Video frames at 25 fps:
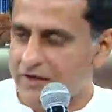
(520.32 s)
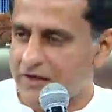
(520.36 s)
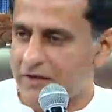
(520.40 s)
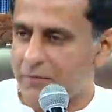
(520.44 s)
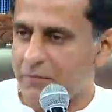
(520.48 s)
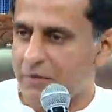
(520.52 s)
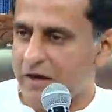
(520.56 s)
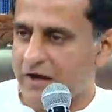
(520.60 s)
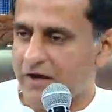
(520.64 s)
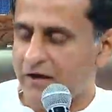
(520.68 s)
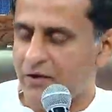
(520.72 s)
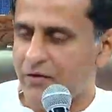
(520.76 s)
in
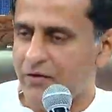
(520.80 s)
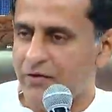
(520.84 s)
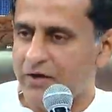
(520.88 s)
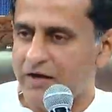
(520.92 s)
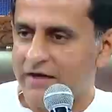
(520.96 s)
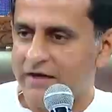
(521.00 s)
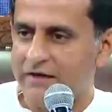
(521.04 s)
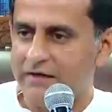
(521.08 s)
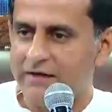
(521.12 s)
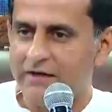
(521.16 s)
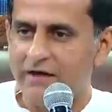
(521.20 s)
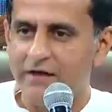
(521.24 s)
Bangalore
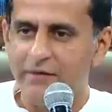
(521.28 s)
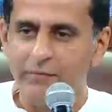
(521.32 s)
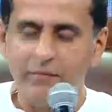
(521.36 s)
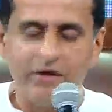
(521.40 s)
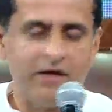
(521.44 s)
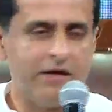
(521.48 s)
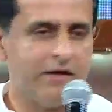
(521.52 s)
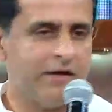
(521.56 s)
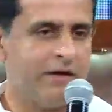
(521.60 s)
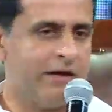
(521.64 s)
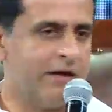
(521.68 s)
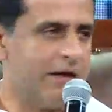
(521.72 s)
and it can be
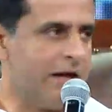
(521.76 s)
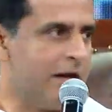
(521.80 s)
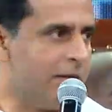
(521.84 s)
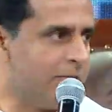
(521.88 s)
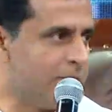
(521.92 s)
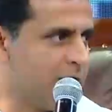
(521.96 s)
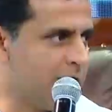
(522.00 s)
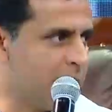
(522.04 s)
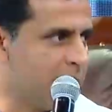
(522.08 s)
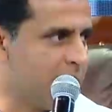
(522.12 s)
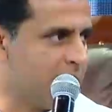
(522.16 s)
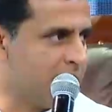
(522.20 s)
done in
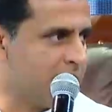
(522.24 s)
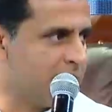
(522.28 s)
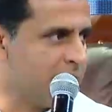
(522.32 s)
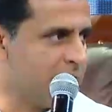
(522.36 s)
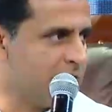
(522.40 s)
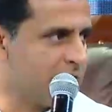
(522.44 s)
Ahmedabad,